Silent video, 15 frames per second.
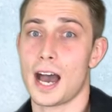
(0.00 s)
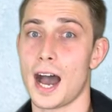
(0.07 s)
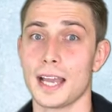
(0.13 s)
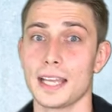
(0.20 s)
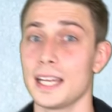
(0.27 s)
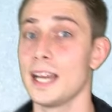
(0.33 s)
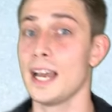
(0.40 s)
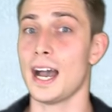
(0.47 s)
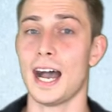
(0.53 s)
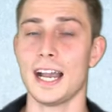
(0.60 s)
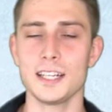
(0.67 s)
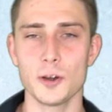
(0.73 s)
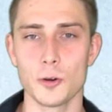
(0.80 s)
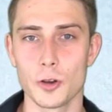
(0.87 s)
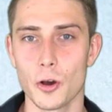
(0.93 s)
I, I
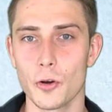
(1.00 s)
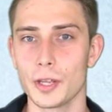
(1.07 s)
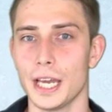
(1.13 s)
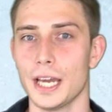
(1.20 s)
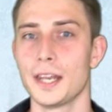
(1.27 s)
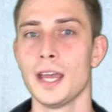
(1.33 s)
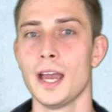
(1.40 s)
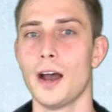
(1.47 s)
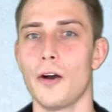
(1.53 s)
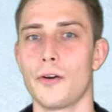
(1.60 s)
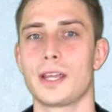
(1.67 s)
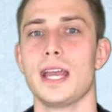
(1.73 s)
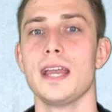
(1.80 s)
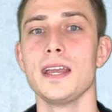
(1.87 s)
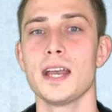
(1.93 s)
don't know yet.
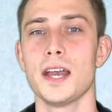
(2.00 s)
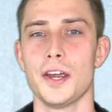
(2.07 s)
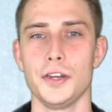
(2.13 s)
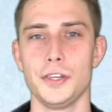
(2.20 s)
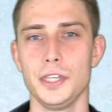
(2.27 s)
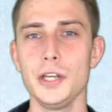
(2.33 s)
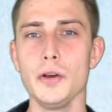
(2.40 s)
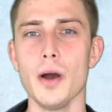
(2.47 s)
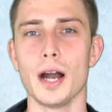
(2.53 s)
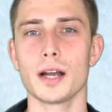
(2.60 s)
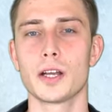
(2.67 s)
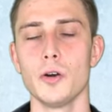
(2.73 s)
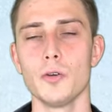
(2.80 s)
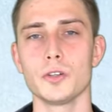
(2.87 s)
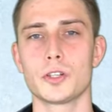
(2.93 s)
Okay, you are
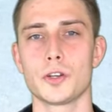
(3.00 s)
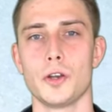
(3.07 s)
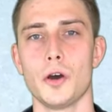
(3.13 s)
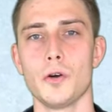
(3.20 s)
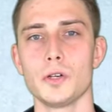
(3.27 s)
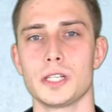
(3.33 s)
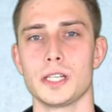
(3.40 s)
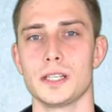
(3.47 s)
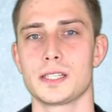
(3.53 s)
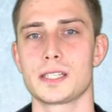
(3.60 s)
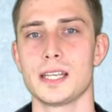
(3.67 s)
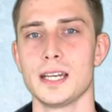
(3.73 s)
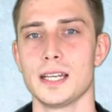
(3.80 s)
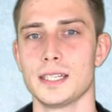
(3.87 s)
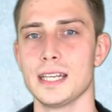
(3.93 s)
going to notice
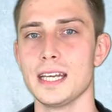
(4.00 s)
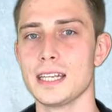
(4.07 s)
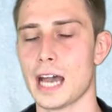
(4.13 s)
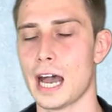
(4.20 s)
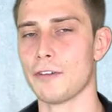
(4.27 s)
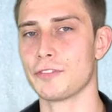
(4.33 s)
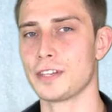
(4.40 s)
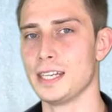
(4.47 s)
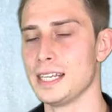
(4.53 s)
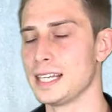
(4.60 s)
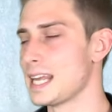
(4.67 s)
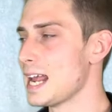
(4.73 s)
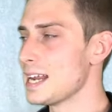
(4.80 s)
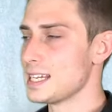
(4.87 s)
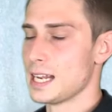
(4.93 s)
that after
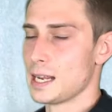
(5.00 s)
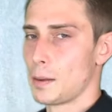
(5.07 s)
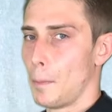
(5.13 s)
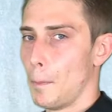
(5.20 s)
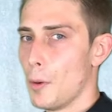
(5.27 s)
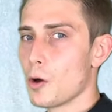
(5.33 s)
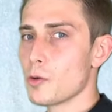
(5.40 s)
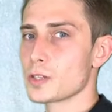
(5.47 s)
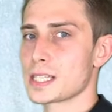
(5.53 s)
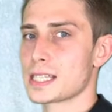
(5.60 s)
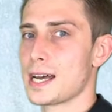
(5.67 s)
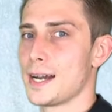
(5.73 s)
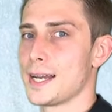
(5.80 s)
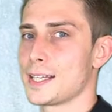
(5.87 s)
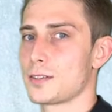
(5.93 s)
negating both
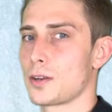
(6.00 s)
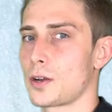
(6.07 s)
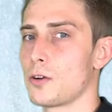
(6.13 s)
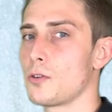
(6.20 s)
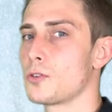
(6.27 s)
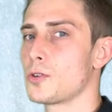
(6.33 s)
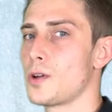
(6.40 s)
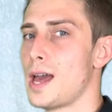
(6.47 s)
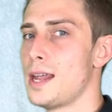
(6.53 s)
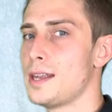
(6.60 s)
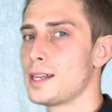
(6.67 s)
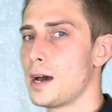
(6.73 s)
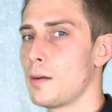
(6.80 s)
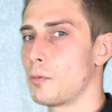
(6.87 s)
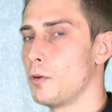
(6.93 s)
sides, you are going to
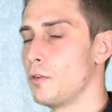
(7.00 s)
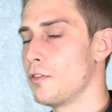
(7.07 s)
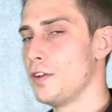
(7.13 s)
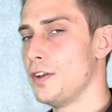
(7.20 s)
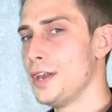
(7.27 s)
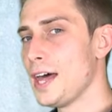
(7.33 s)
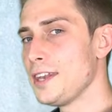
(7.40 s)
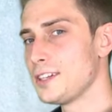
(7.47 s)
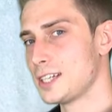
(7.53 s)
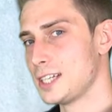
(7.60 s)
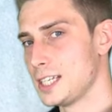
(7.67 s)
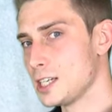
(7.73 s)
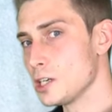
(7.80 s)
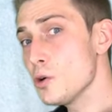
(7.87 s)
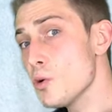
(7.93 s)
end up with not
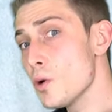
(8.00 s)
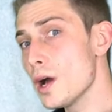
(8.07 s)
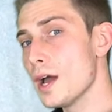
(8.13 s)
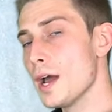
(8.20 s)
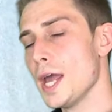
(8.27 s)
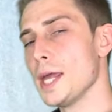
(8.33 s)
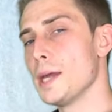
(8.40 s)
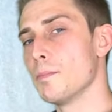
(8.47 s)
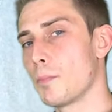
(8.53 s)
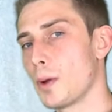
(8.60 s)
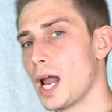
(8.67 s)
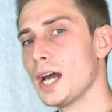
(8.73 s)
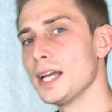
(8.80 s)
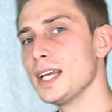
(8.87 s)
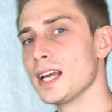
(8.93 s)
Q
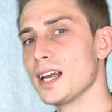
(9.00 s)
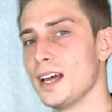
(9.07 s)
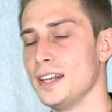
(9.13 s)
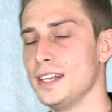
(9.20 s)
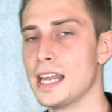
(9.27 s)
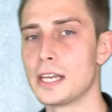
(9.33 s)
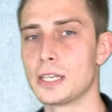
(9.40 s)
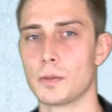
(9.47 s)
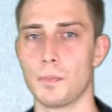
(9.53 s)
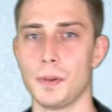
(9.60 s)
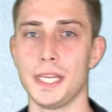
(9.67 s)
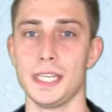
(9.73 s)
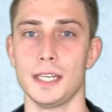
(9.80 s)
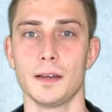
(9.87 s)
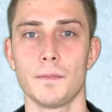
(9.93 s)
implying not
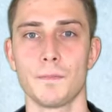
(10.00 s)
P.